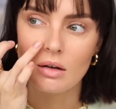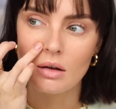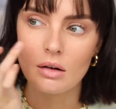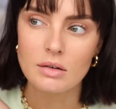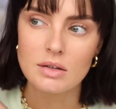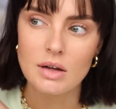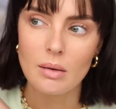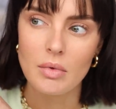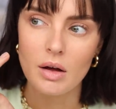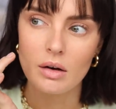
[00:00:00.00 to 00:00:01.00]
and I'll
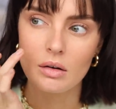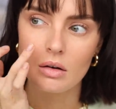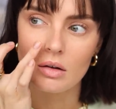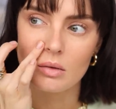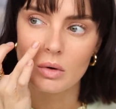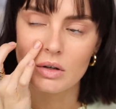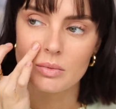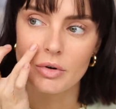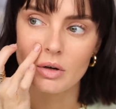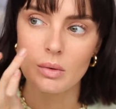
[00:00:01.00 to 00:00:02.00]
dab that. Oh, that works
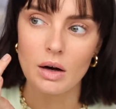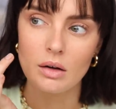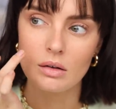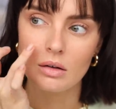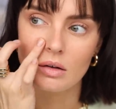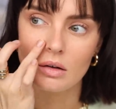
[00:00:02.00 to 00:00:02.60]
pretty well.